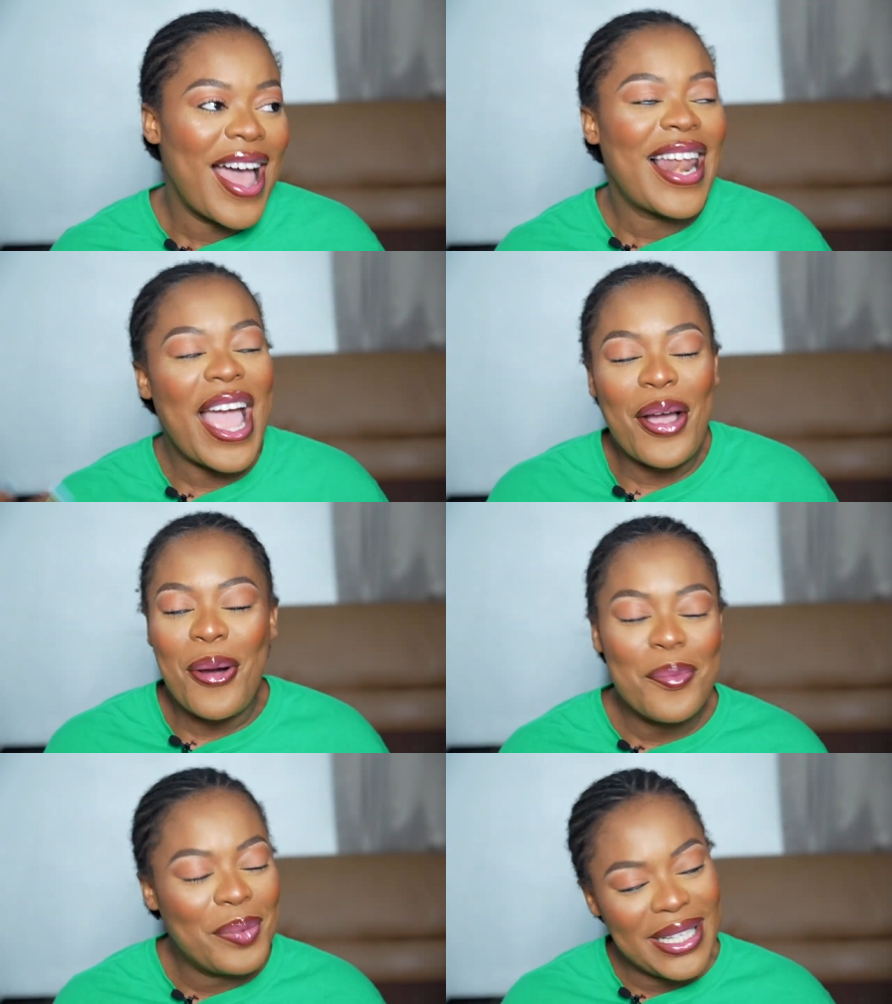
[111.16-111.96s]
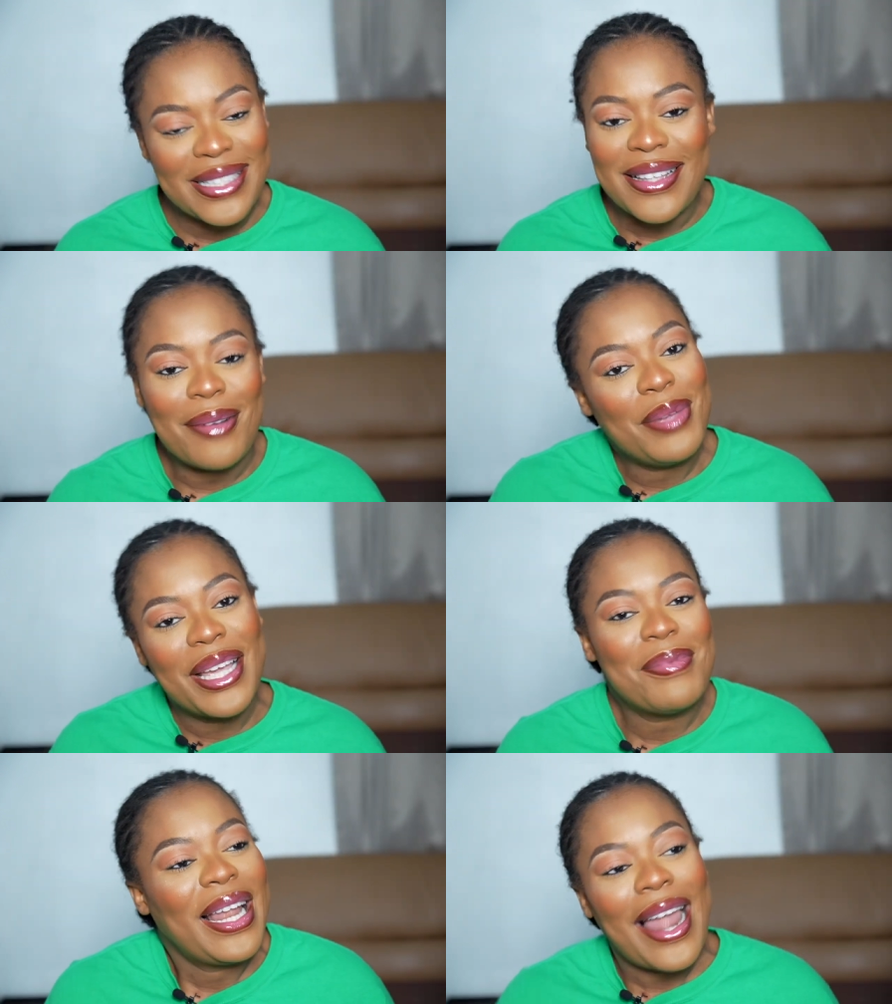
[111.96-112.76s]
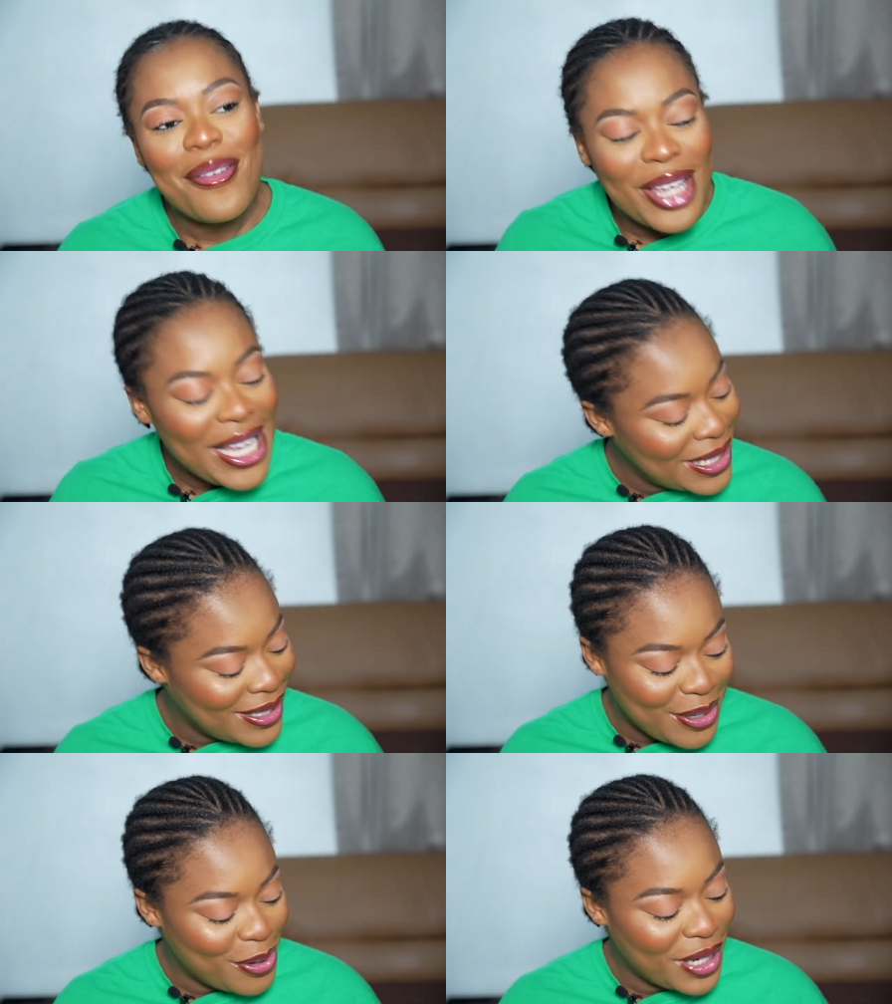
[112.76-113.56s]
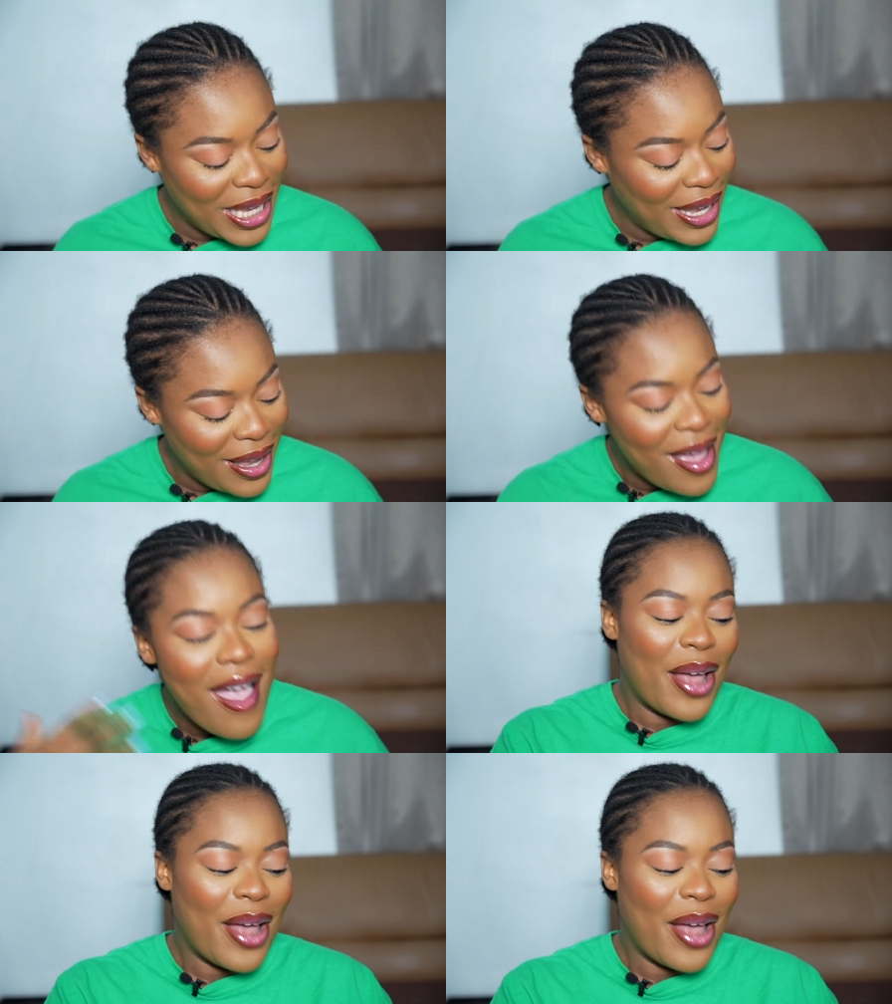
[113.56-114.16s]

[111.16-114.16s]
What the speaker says: I like companies that make my life easy, okay?